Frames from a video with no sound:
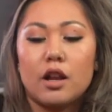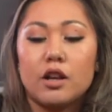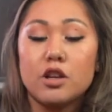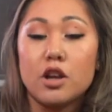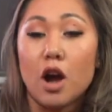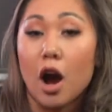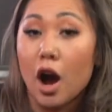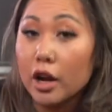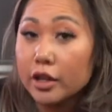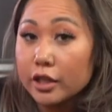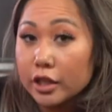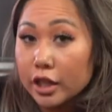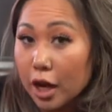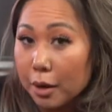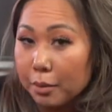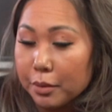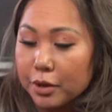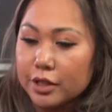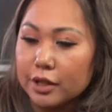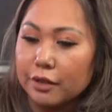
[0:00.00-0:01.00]

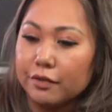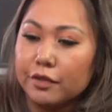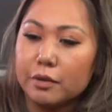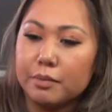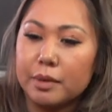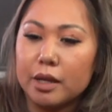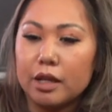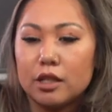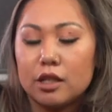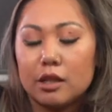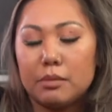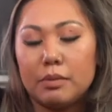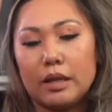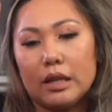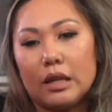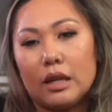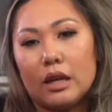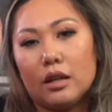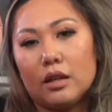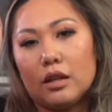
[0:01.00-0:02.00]
non-cumbersome for me to be,